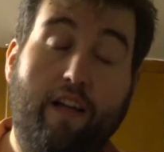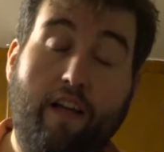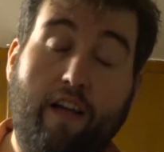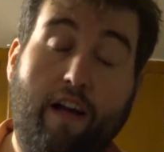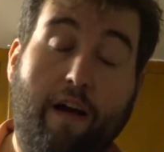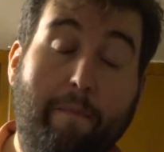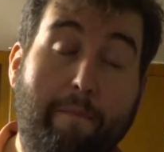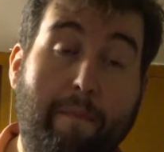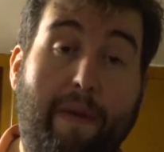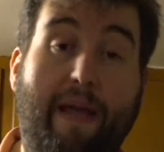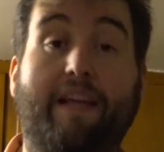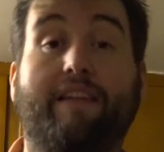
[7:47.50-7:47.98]

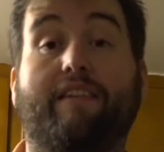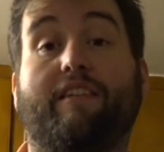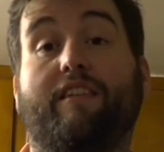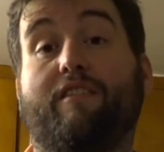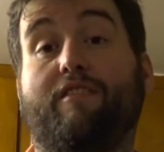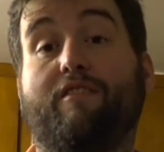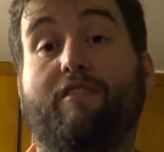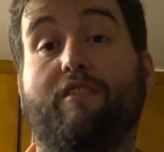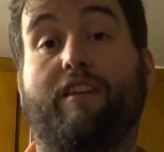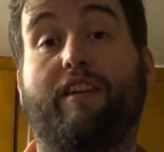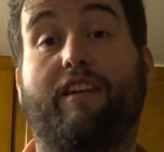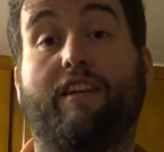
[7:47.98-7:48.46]

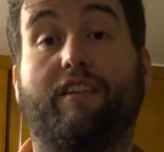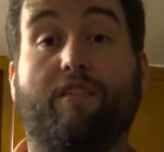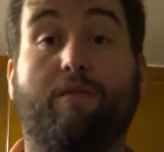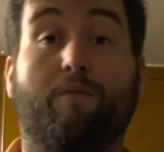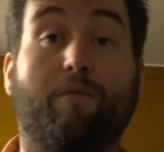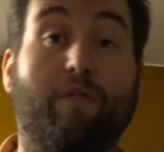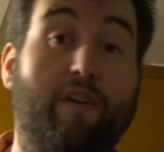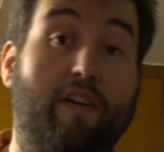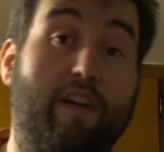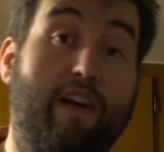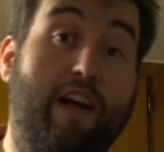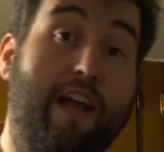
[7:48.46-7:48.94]
amazing cookies. So
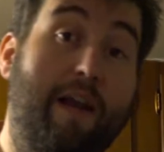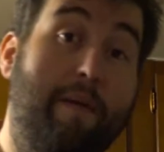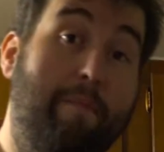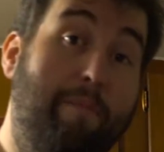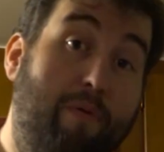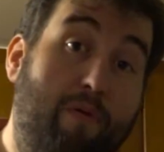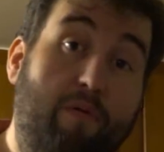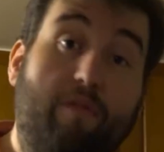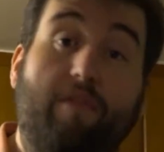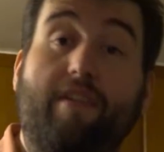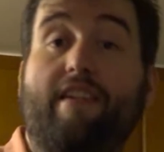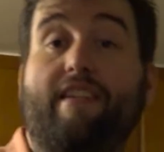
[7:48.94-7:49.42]
we're going to go ahead
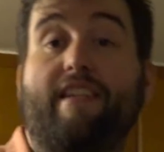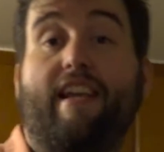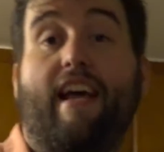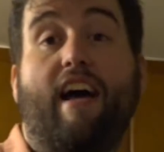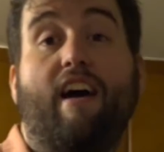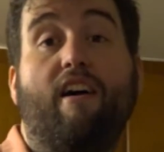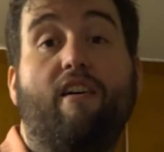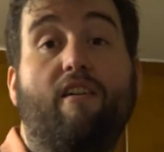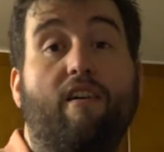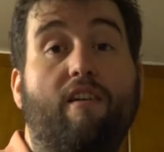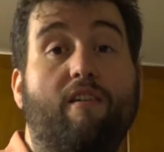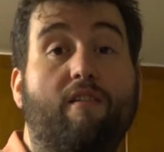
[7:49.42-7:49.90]
and pull these
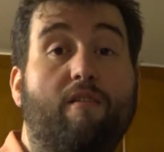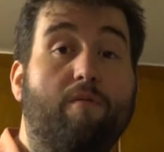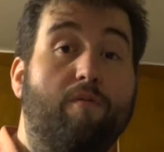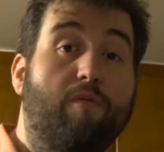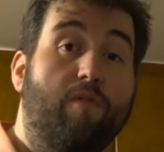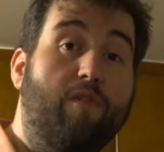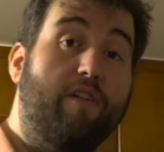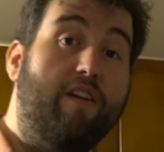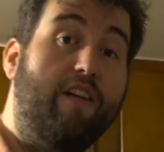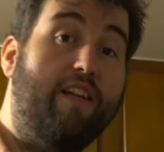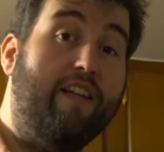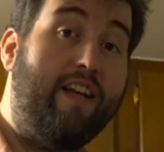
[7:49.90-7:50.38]
out.
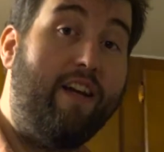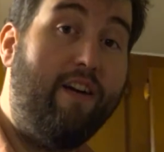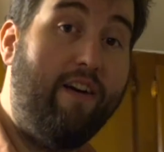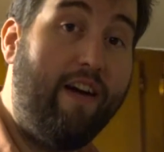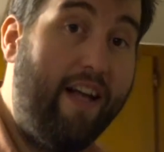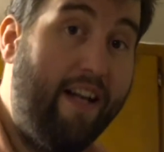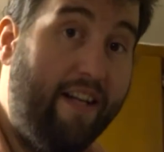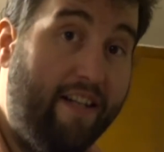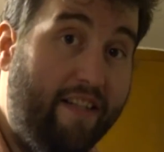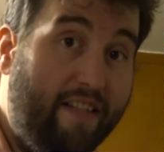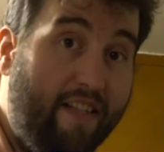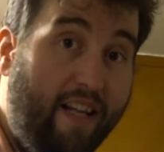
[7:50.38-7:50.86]
We're going to go
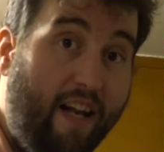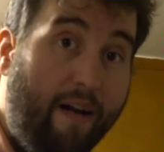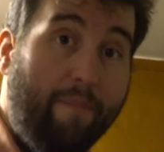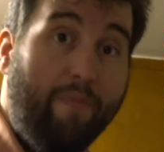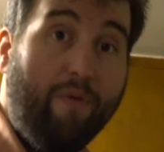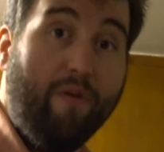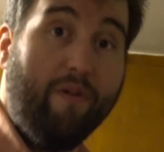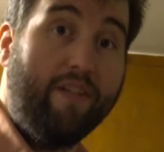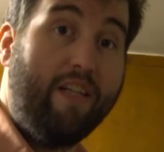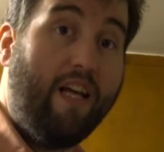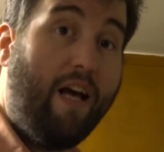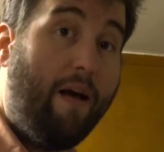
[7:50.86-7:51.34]
ahead and set up
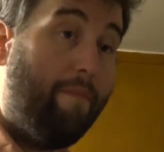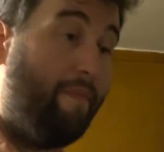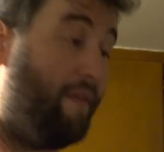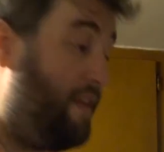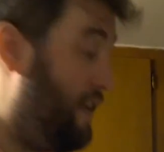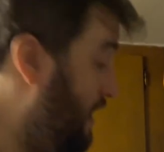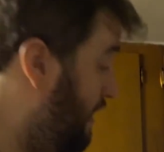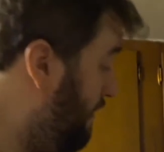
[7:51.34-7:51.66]
on top of the